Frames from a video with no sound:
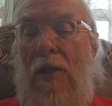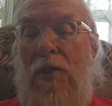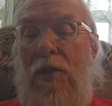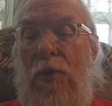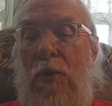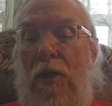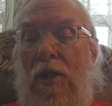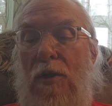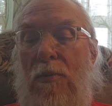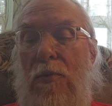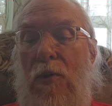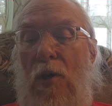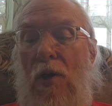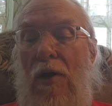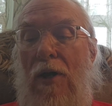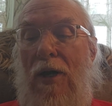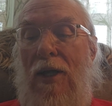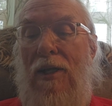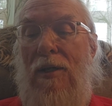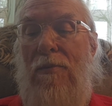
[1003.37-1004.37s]
to explore
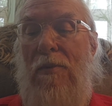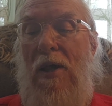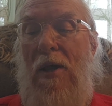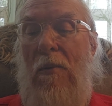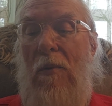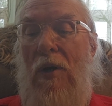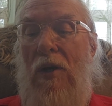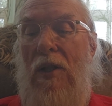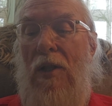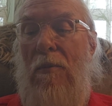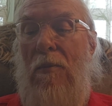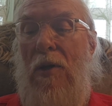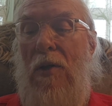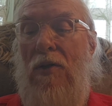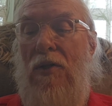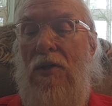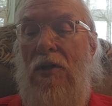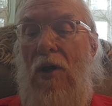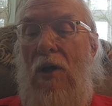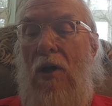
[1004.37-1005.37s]
and expand one of the
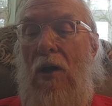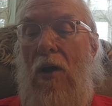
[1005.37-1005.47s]
most